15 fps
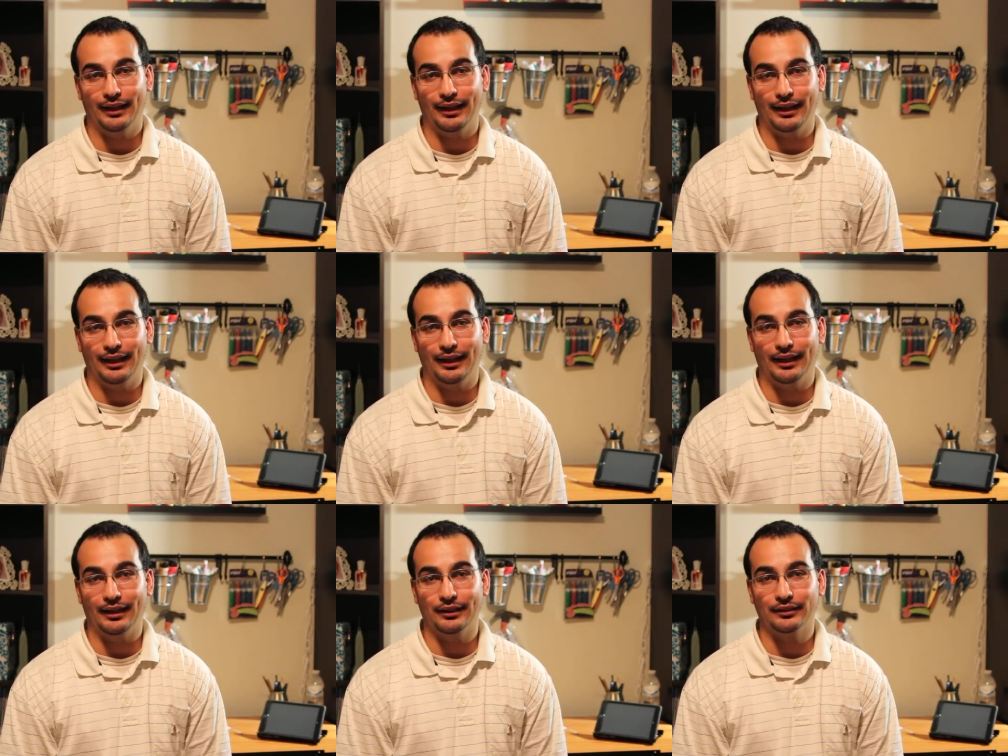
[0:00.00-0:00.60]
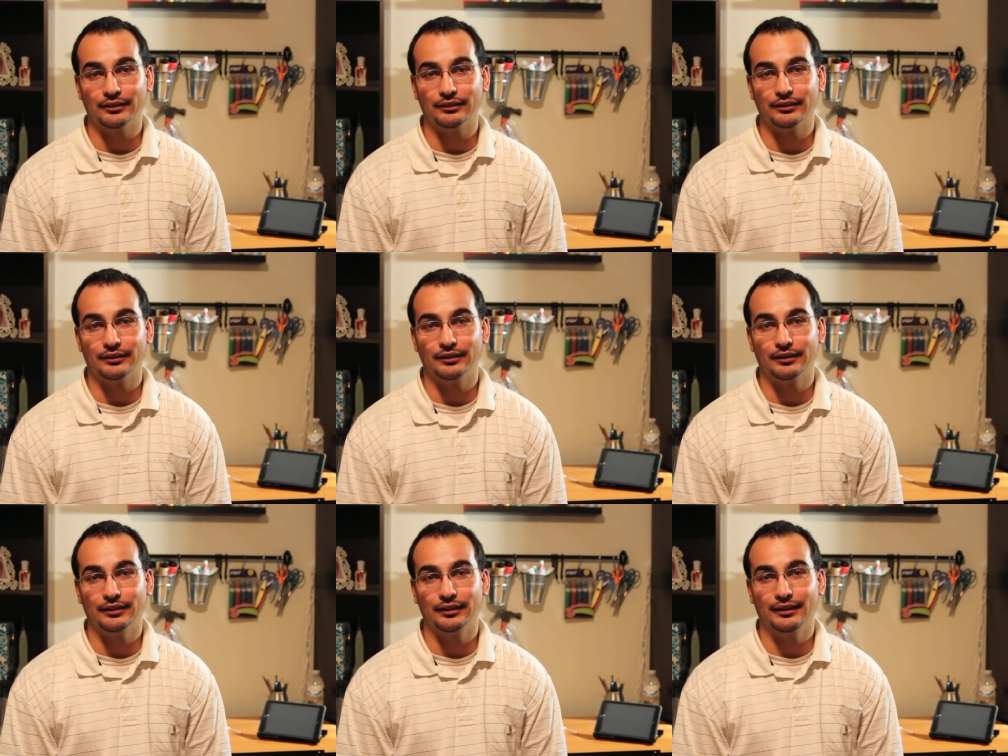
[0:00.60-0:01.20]
And
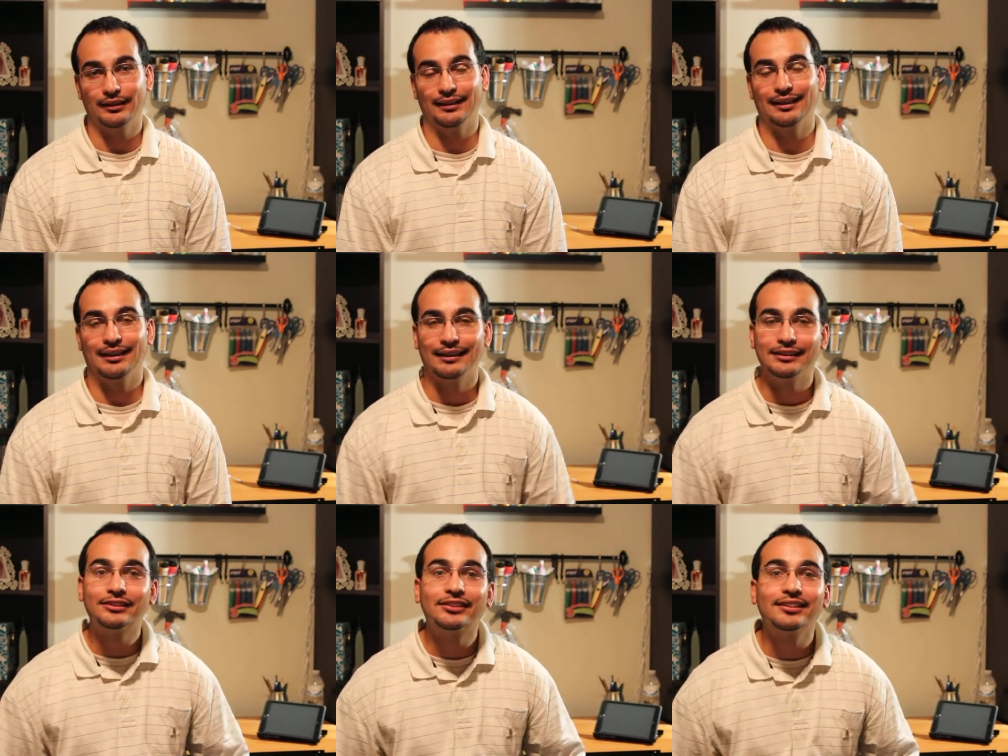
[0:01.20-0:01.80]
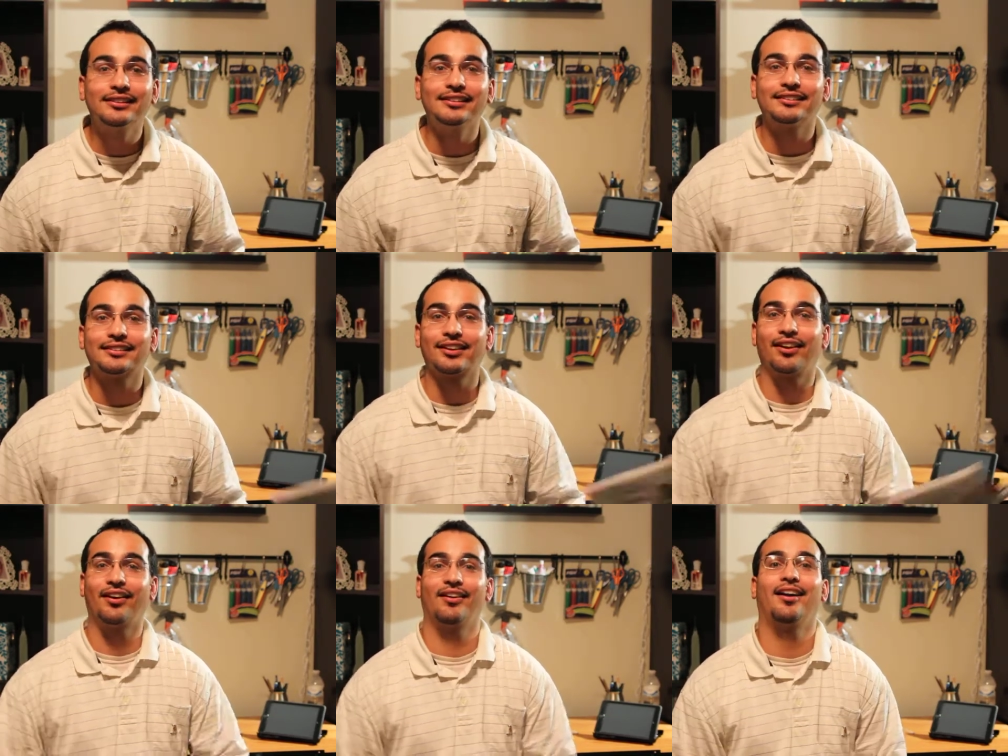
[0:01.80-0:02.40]
into this
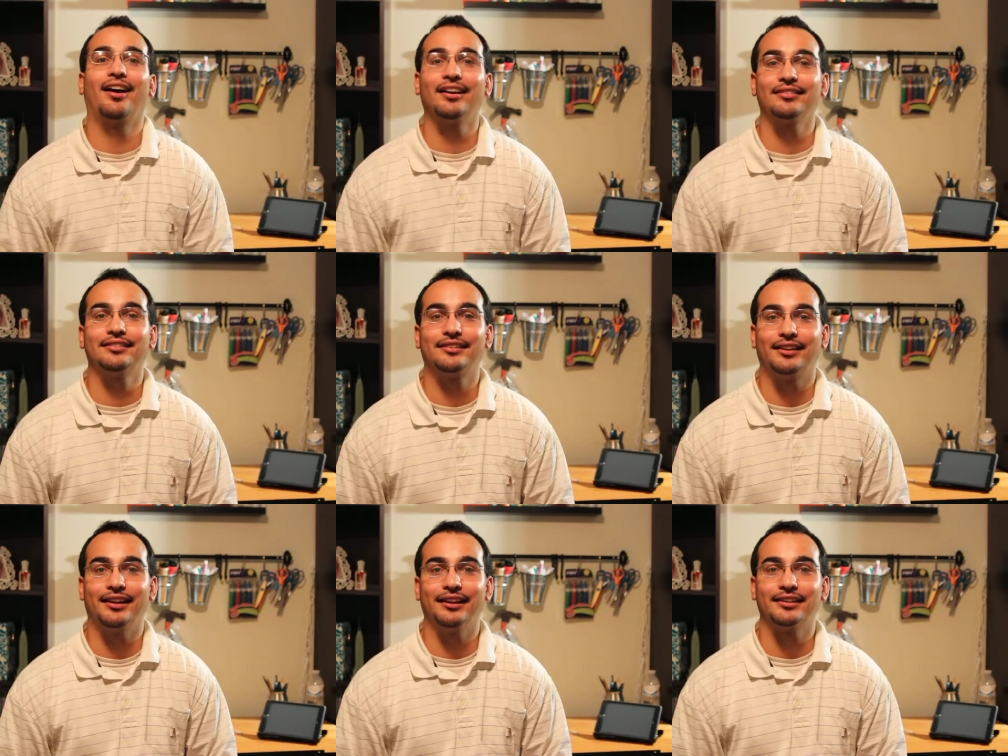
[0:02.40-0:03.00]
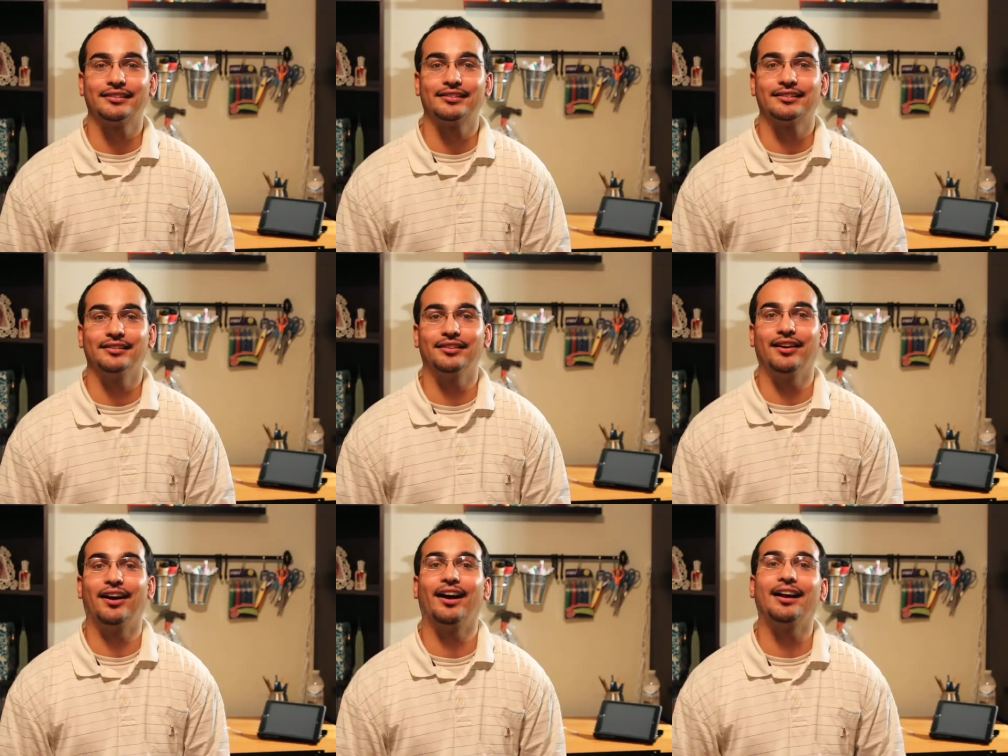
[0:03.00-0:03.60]
context,
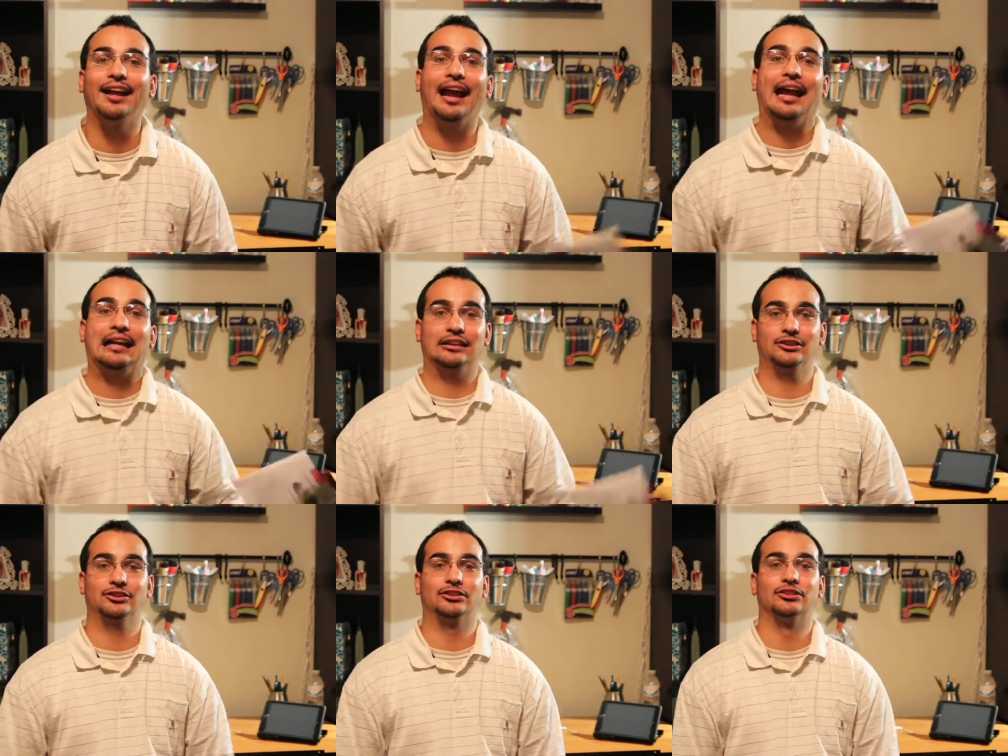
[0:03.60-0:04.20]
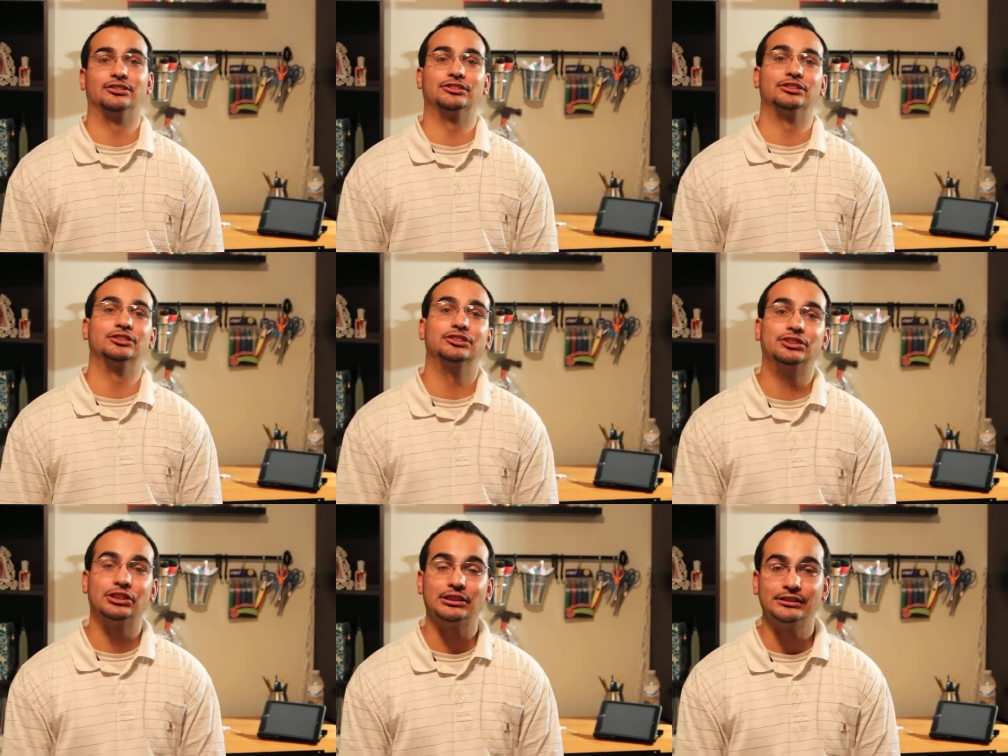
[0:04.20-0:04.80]
God enters in
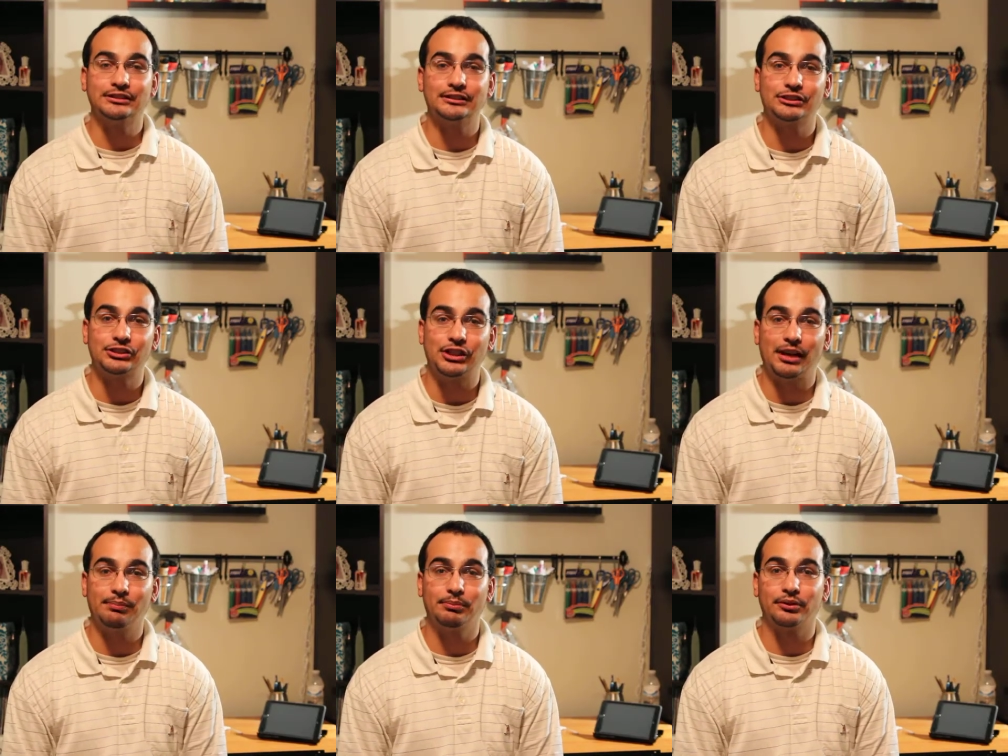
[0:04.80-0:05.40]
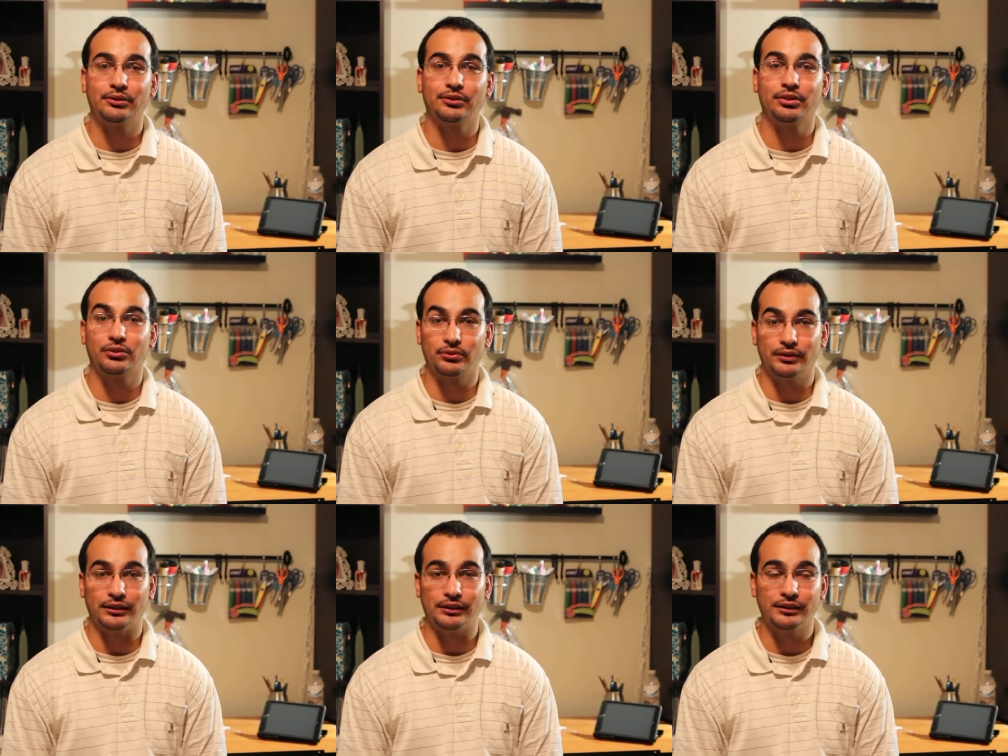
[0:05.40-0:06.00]
Genesis chapter
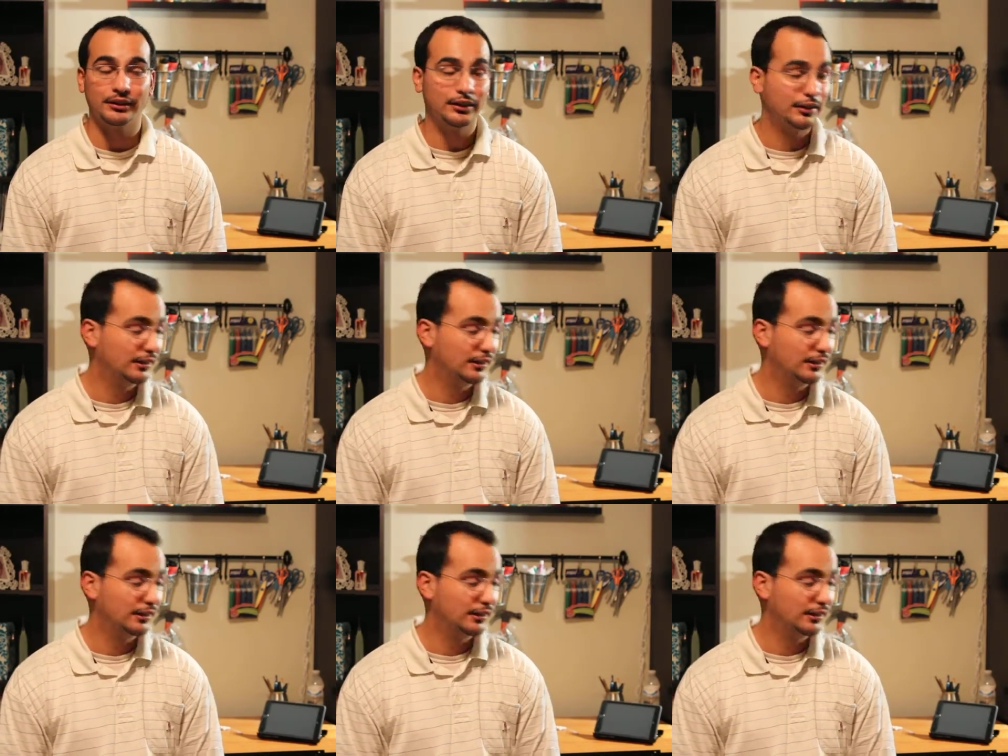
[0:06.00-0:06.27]
3,